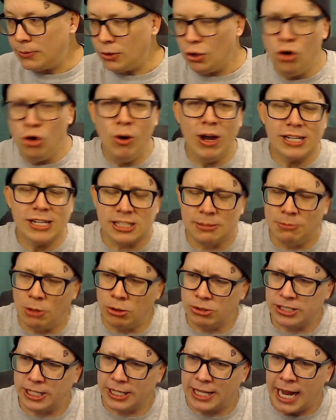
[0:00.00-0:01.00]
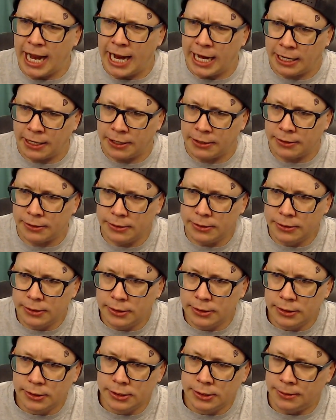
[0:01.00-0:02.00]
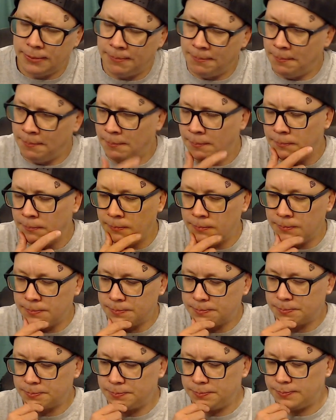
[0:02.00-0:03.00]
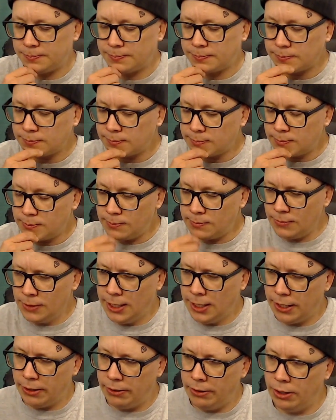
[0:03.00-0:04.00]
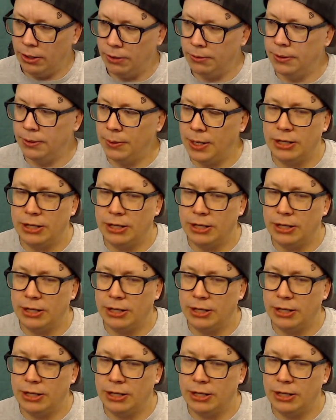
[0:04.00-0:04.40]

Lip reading: Who has the most to gain? I don't know.